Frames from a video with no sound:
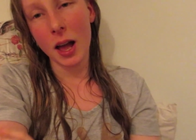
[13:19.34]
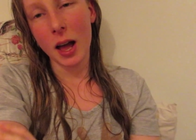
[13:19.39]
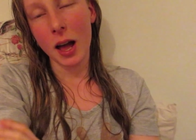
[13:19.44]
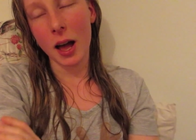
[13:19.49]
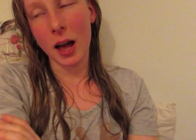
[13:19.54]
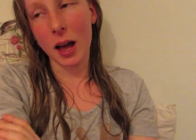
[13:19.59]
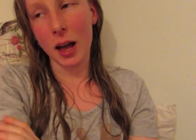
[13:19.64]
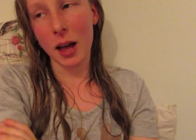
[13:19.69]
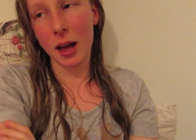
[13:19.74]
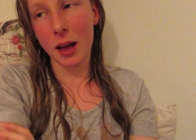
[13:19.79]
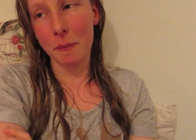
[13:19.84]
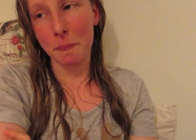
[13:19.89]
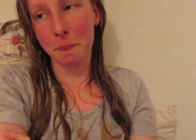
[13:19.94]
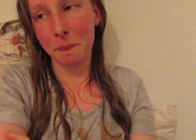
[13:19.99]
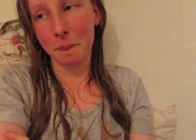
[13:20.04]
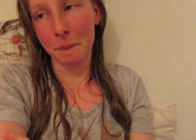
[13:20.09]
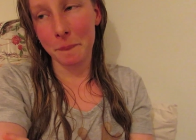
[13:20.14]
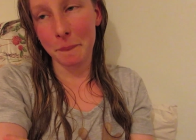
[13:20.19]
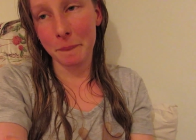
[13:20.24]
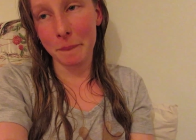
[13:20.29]

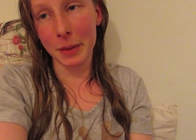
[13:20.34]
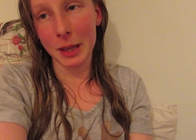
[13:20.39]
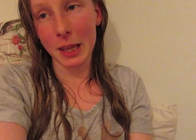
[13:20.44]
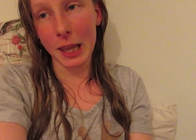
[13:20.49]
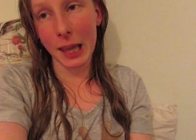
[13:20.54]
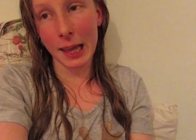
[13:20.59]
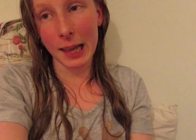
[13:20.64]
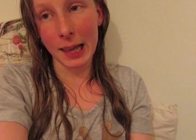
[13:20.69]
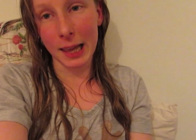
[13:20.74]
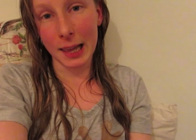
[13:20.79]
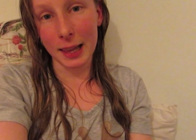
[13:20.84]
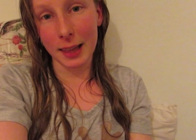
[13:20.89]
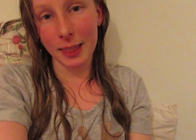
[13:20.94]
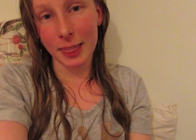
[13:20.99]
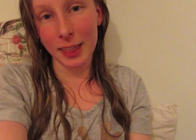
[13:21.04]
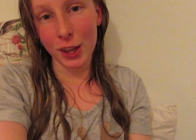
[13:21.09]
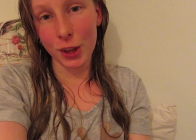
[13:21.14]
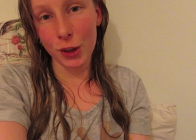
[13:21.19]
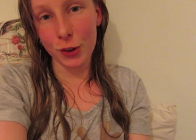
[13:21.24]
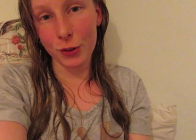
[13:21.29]
Um, but yeah,
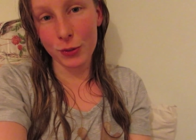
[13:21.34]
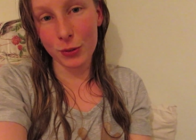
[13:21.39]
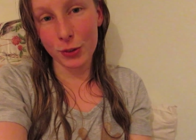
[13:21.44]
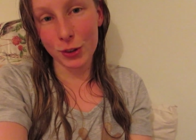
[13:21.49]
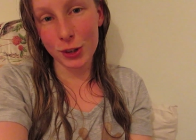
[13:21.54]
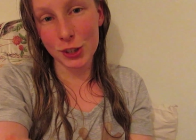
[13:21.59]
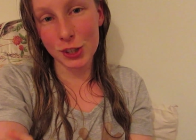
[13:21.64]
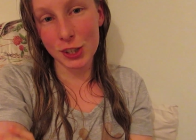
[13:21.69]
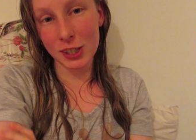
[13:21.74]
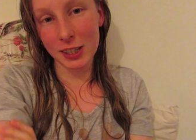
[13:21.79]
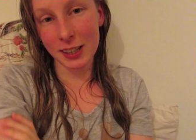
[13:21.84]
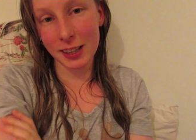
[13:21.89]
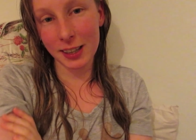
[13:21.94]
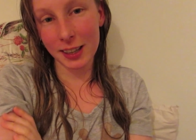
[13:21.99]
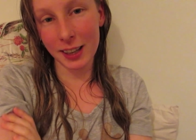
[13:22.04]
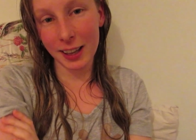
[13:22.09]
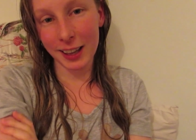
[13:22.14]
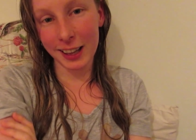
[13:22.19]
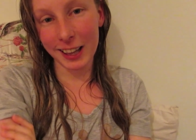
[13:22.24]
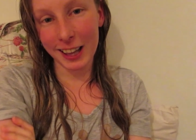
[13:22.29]
thank you for
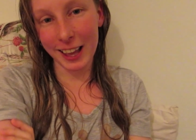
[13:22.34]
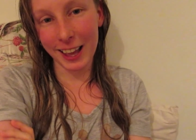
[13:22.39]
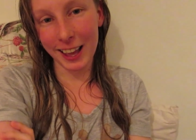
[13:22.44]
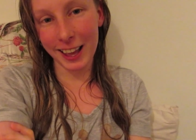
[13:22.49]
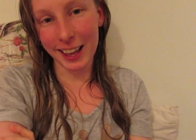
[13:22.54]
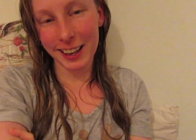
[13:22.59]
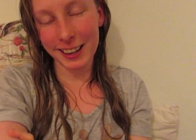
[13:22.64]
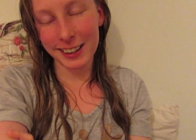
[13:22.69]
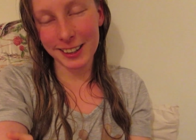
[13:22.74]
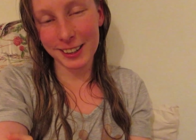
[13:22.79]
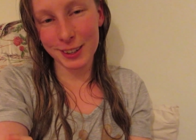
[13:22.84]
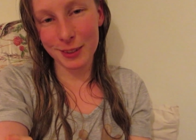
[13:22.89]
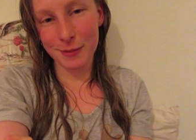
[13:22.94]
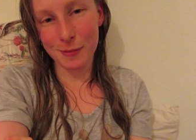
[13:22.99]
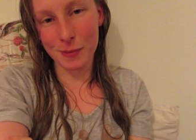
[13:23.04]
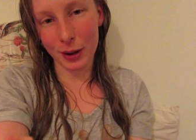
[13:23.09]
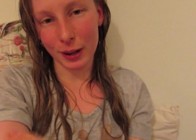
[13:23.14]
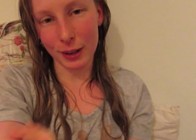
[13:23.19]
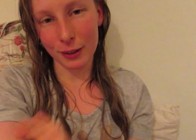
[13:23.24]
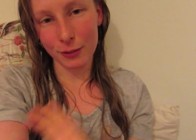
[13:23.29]
watching, and
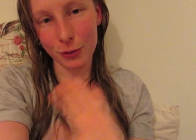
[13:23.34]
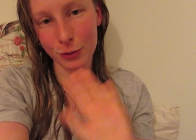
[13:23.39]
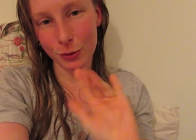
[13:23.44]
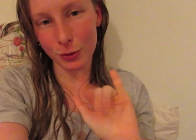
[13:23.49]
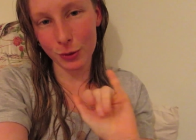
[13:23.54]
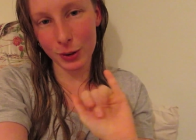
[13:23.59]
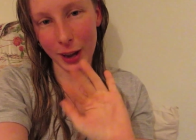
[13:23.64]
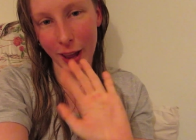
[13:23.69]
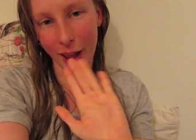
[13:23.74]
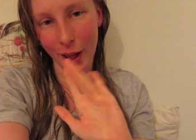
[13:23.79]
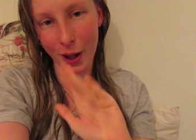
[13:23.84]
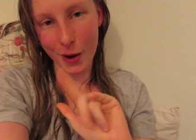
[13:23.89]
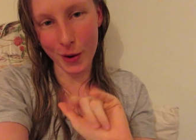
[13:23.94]
bye for now.